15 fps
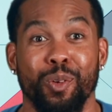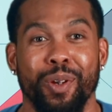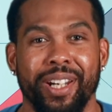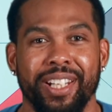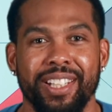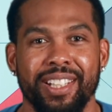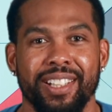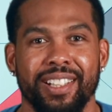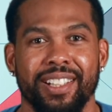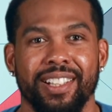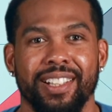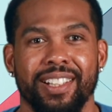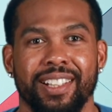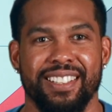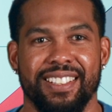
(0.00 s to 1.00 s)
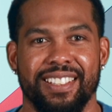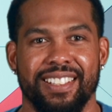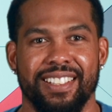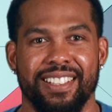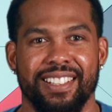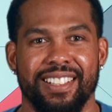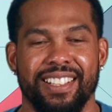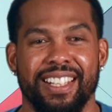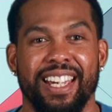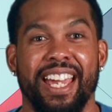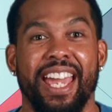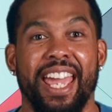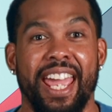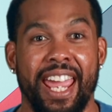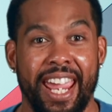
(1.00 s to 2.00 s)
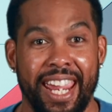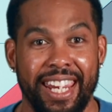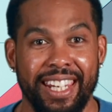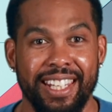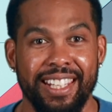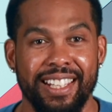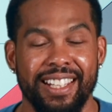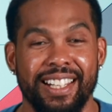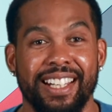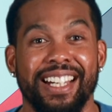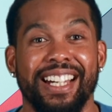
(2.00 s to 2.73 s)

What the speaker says: ready? A-N-T.